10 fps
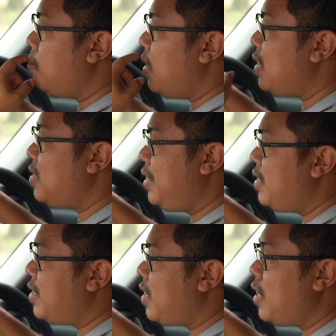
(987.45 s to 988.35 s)
is
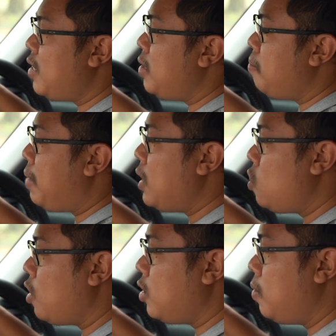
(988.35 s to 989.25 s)
decent, but
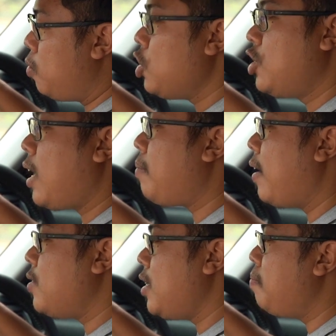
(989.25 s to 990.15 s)
not the most sharp
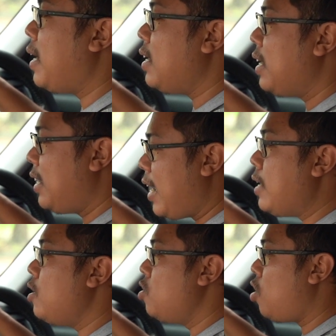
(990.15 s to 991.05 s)
I've seen, but
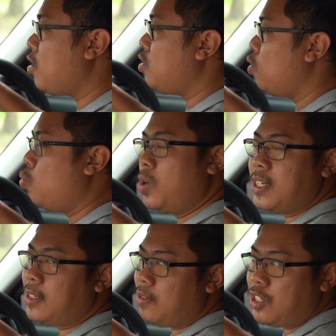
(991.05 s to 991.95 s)
again, not the
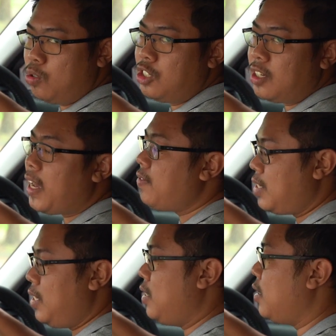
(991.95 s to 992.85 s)
worst resolution I've
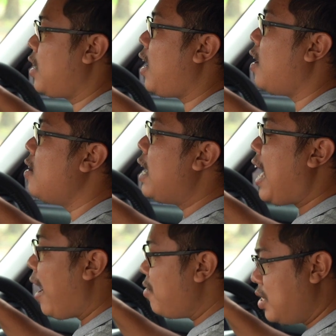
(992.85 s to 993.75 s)
seen in a car.
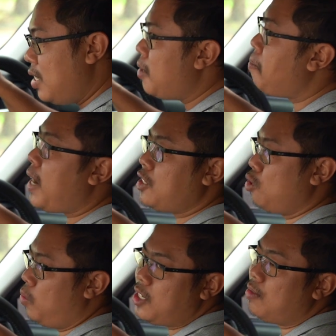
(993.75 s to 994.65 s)
I've seen a much
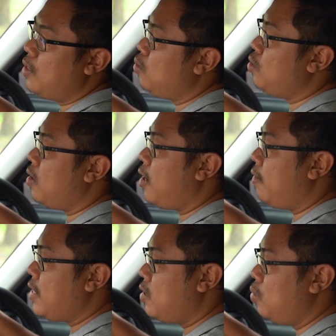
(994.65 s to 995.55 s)
worse
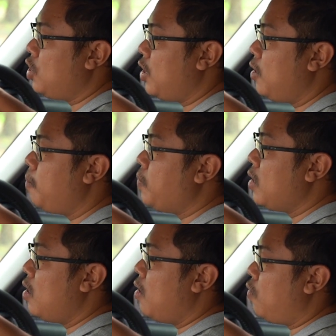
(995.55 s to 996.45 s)
resolution
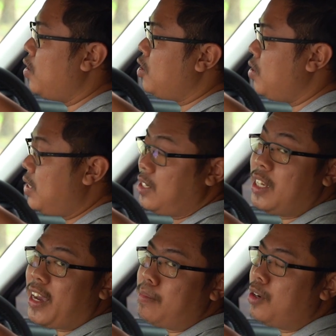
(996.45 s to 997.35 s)
for the 360
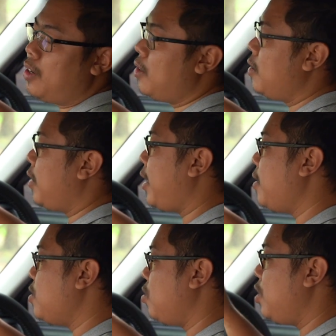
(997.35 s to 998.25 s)
camera. Okay,
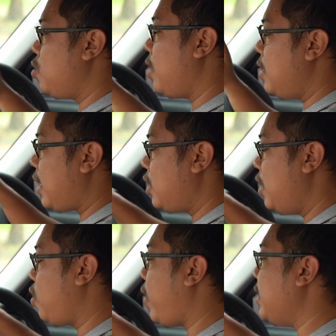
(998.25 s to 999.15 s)
so this one is
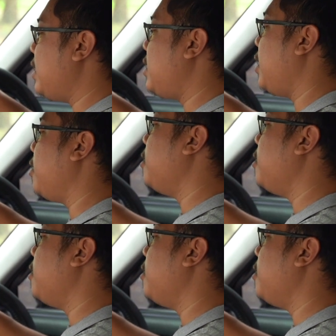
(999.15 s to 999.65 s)
actually quite decent,